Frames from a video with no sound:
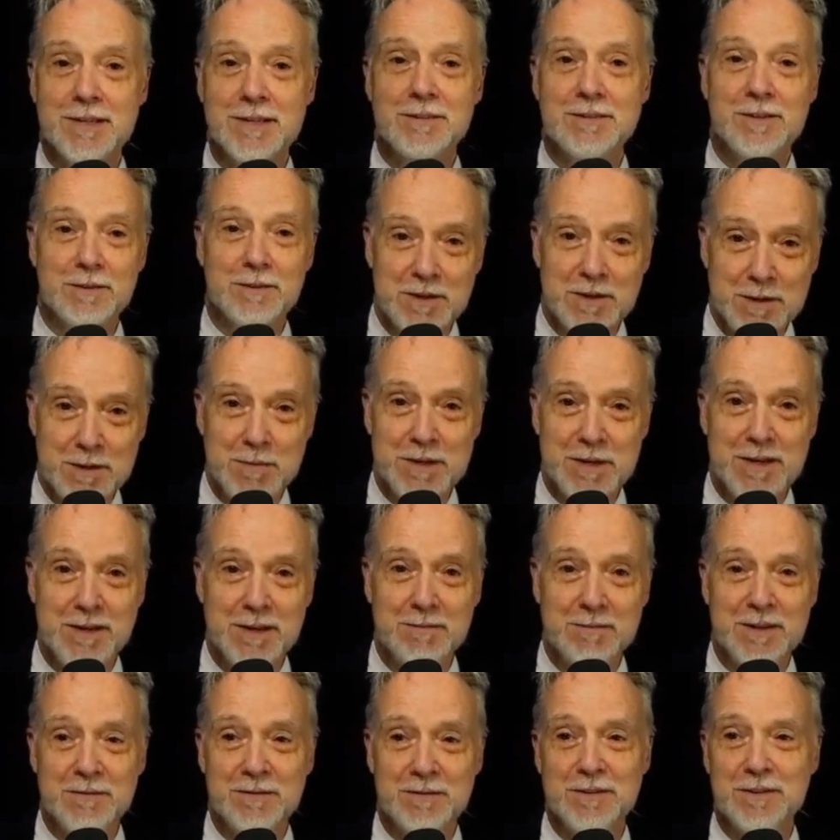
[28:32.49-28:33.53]
That's already been
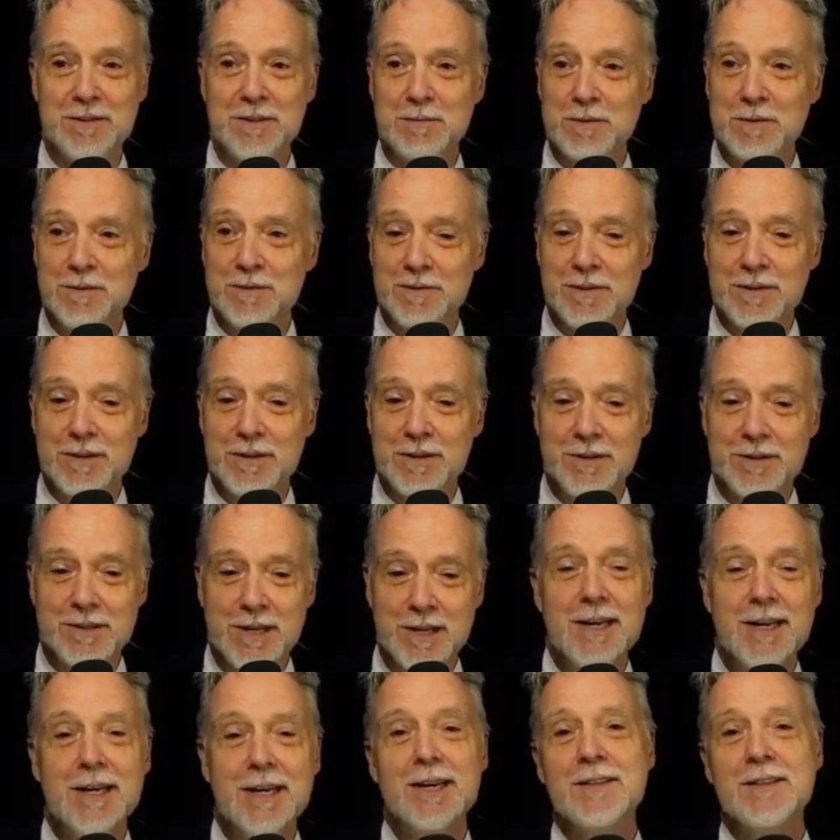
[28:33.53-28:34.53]
happening for a number of years.